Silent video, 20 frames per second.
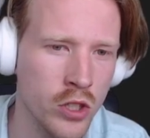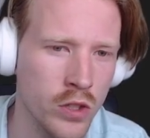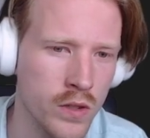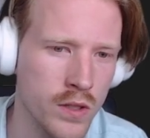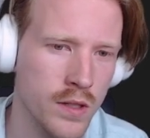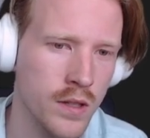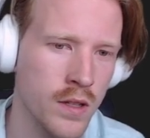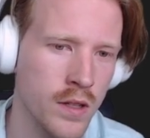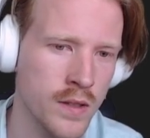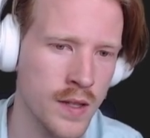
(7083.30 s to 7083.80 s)

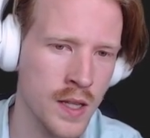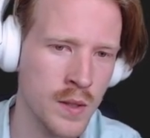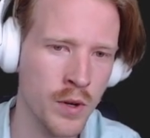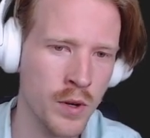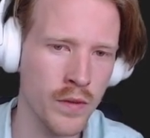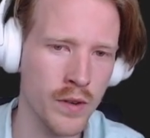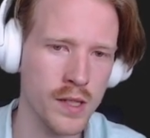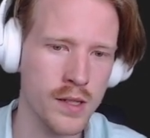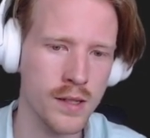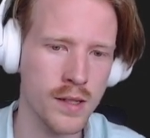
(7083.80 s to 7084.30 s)
shows. So that's
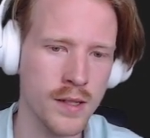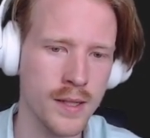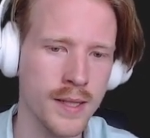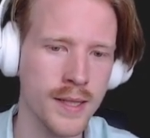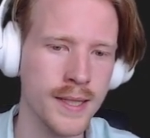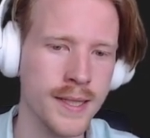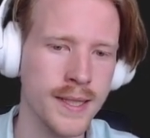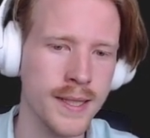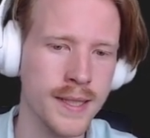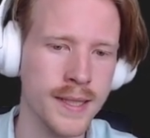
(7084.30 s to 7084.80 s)
perfect.
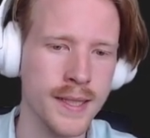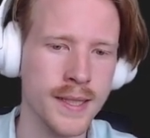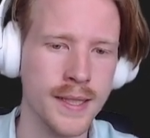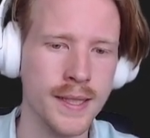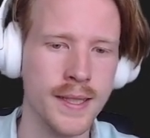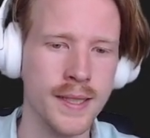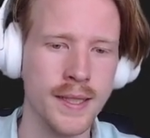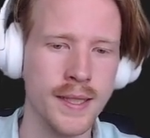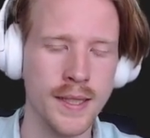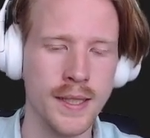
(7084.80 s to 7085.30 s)

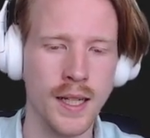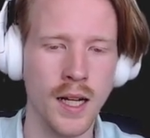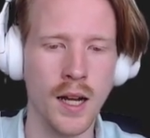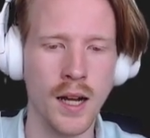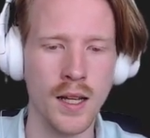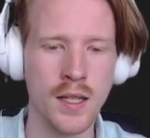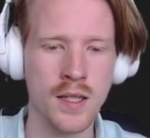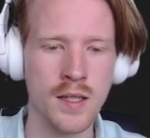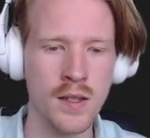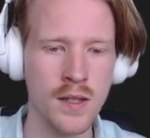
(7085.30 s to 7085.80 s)

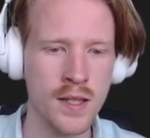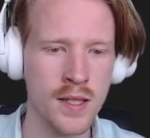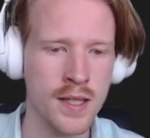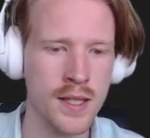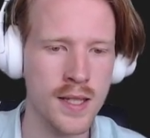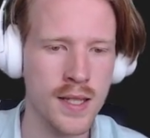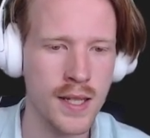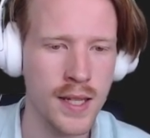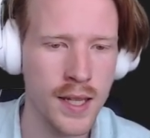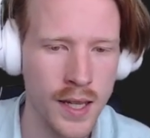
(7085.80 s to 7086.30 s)
All right, so let's
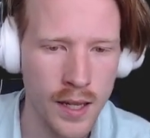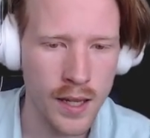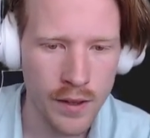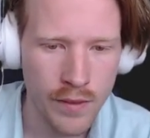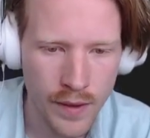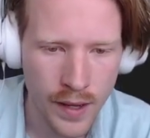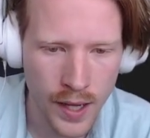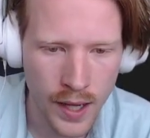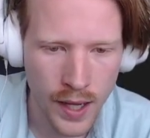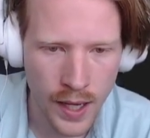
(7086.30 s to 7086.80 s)
see
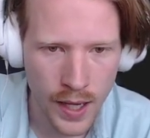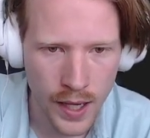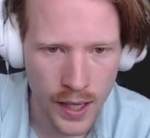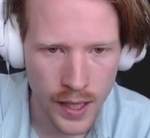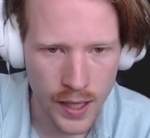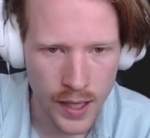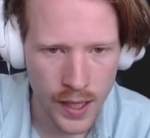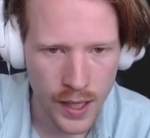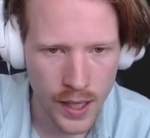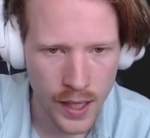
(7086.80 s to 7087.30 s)
if
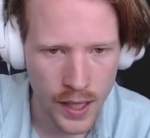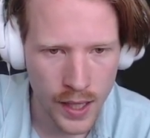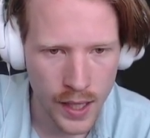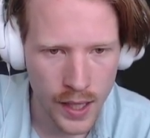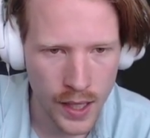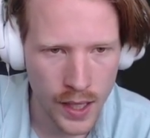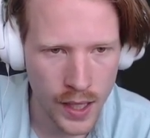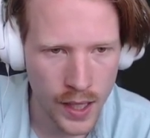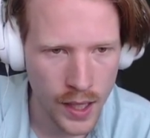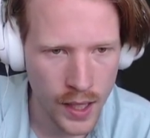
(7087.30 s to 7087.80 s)
I
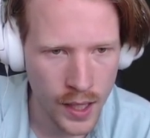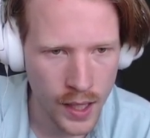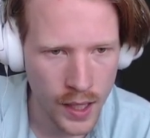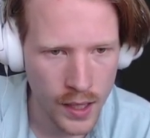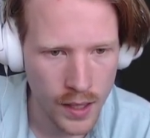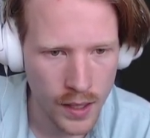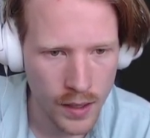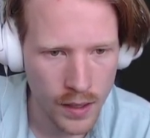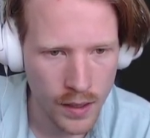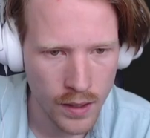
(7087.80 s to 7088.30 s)

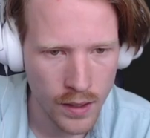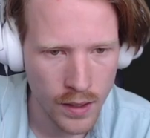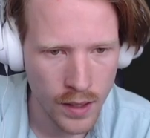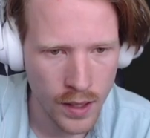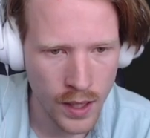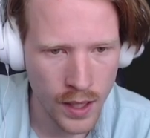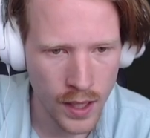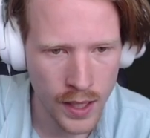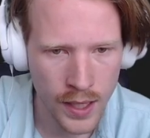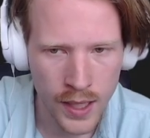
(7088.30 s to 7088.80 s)
can
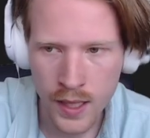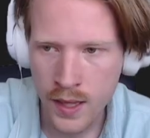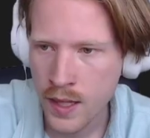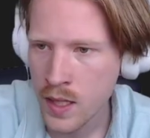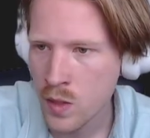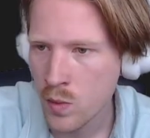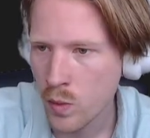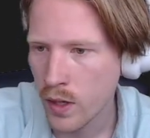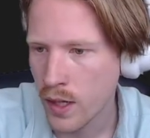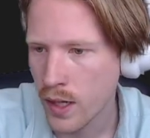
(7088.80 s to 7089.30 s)
get
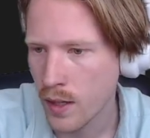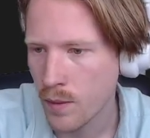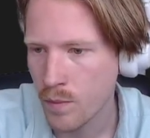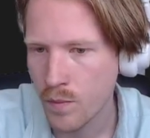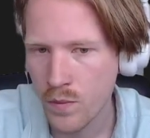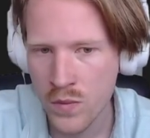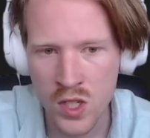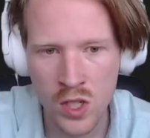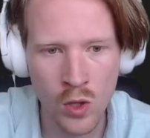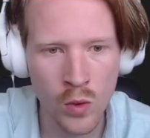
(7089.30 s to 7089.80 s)
these working.
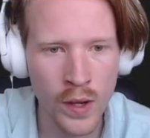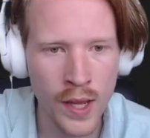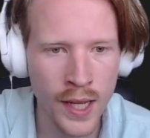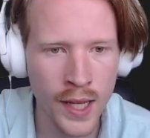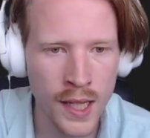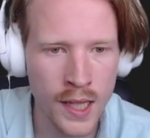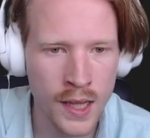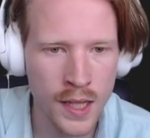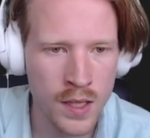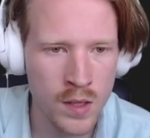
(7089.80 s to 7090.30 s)
So the way I
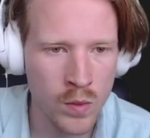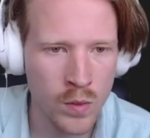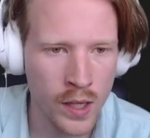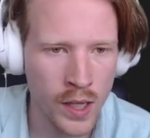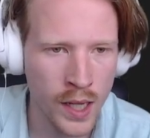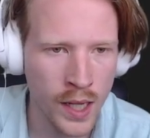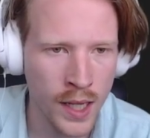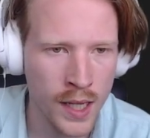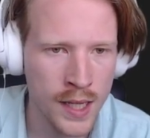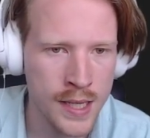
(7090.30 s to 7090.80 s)
get these
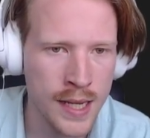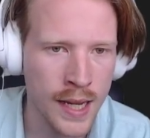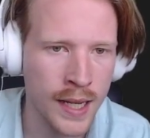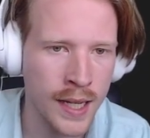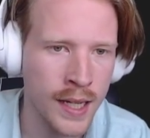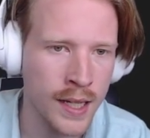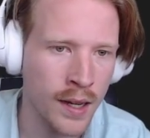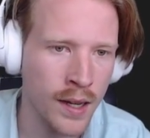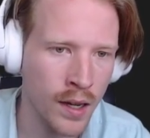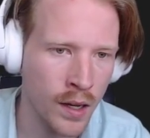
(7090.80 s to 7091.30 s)
working is I
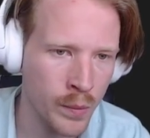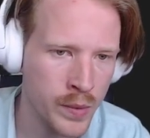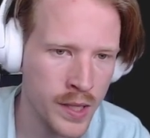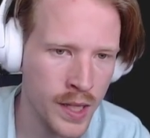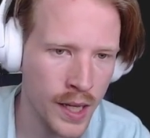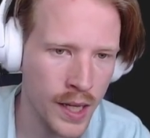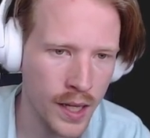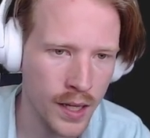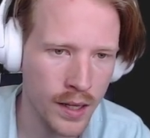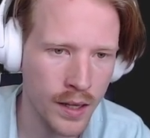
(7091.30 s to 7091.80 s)
need to
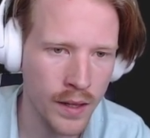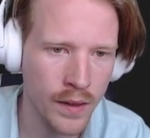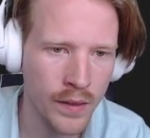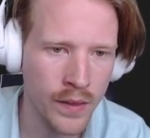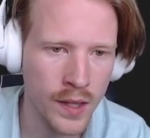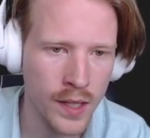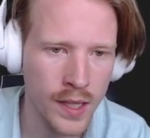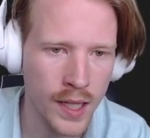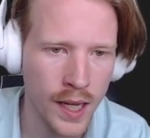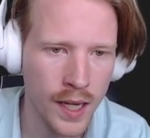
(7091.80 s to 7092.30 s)
update
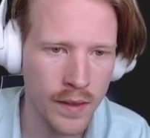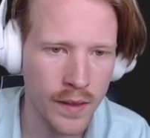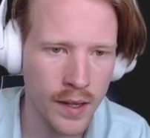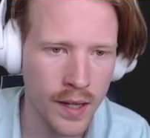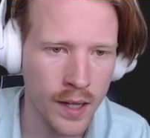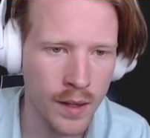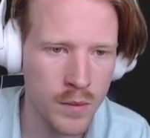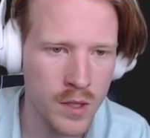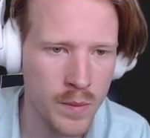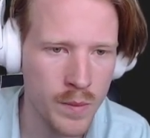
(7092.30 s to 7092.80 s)
the data
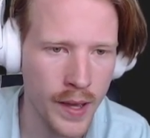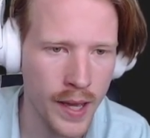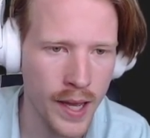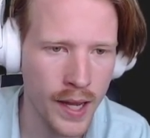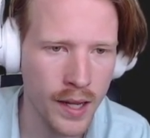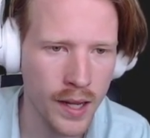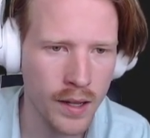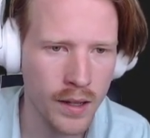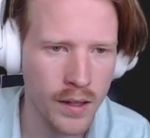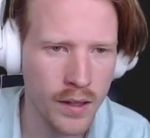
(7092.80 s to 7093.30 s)
that comes
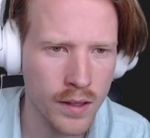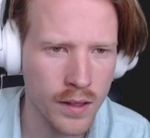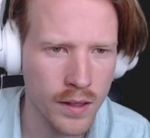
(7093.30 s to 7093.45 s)
back